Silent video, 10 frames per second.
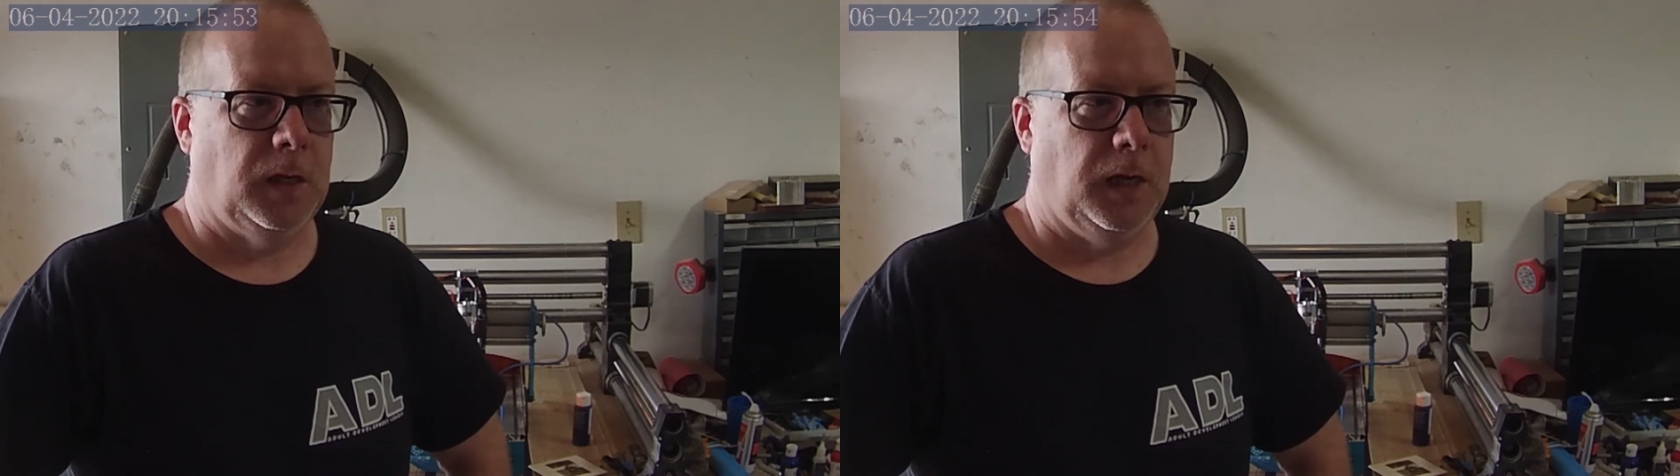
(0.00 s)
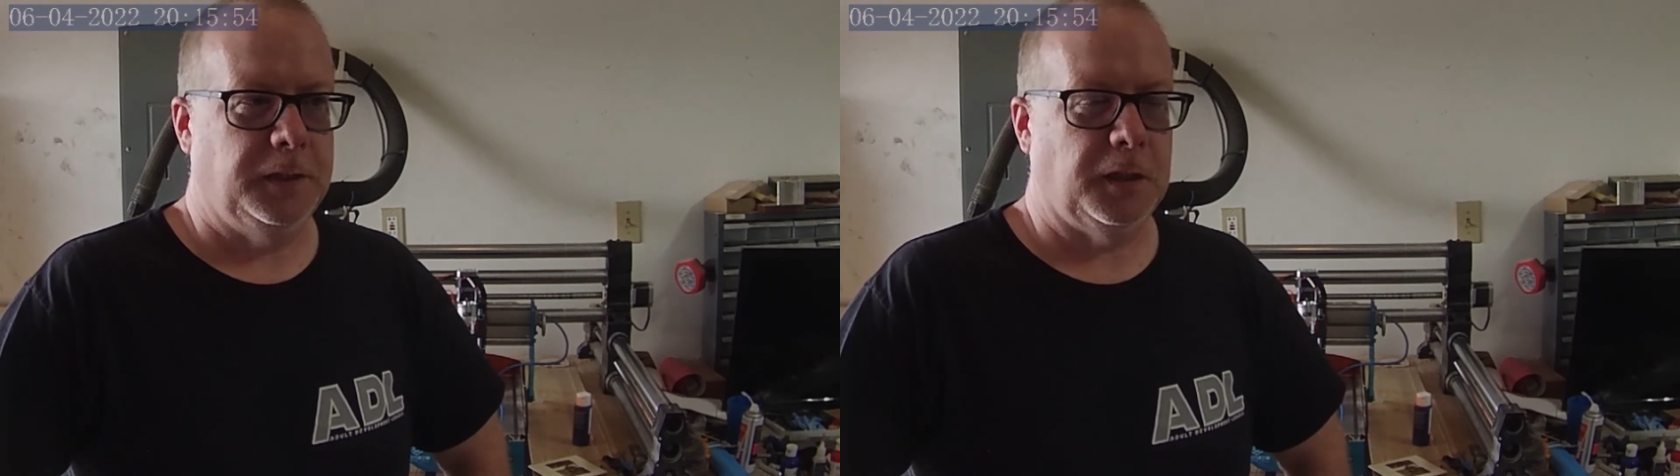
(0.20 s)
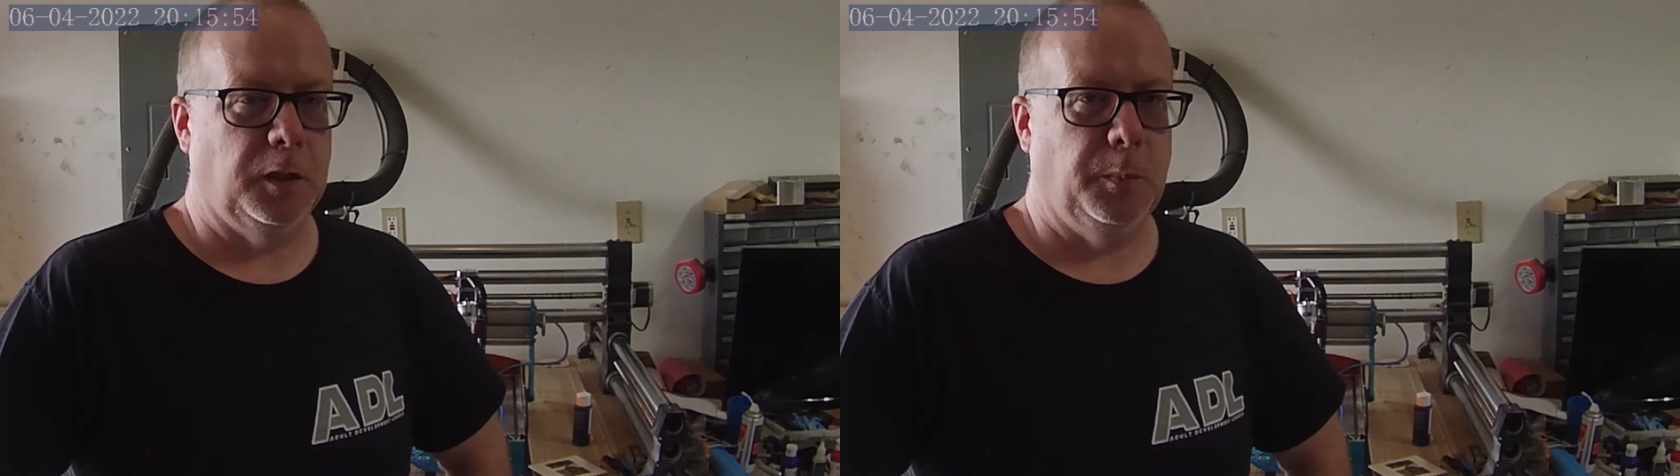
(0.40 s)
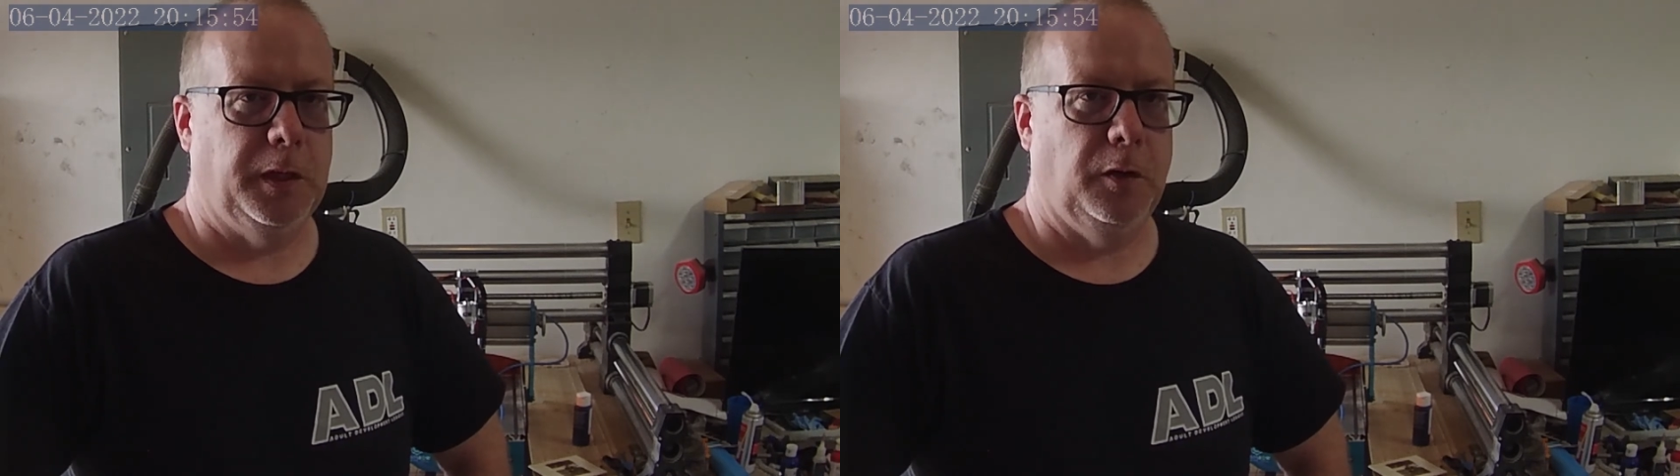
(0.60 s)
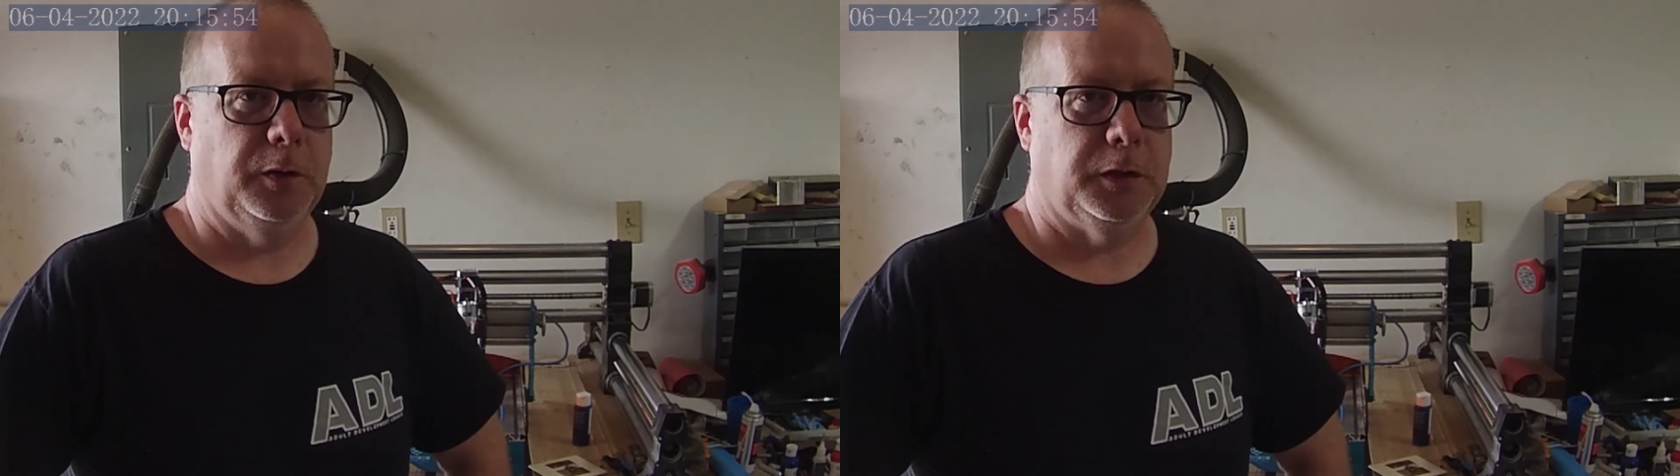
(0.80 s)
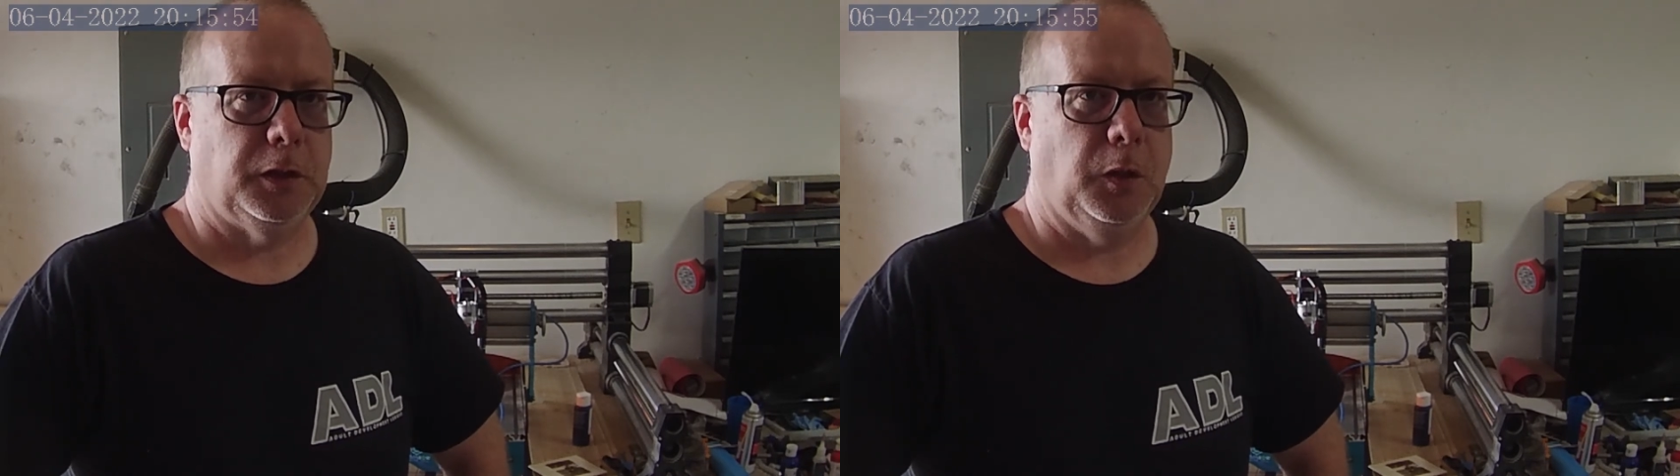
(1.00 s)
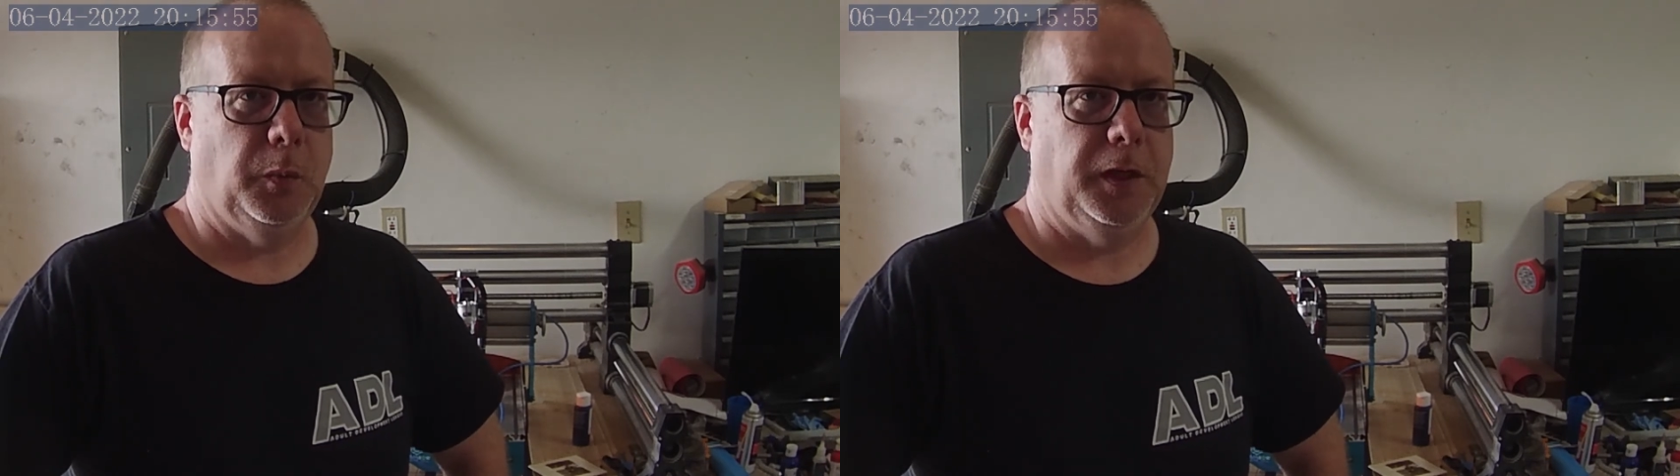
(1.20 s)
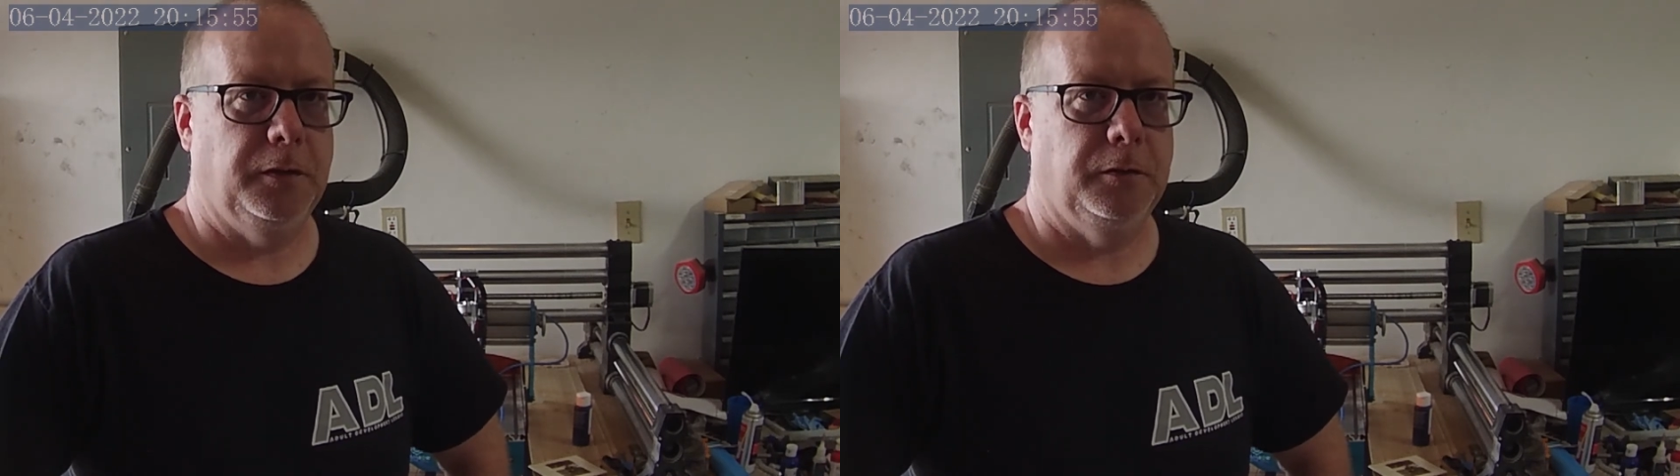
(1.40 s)
a little bit on the slow
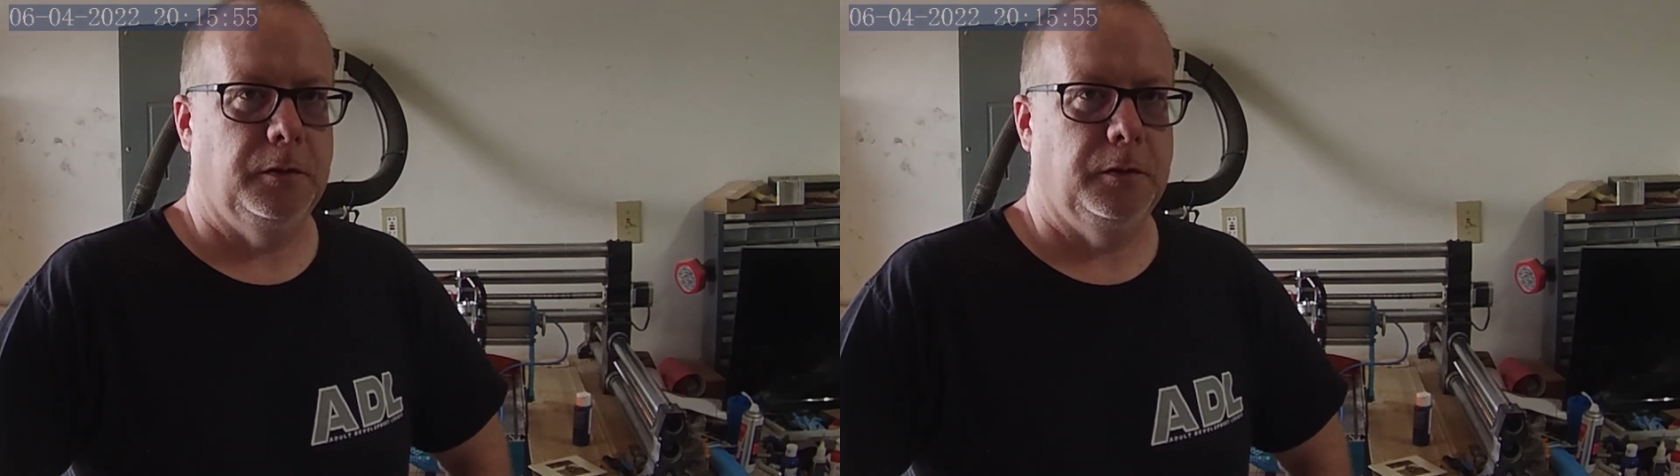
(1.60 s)
end,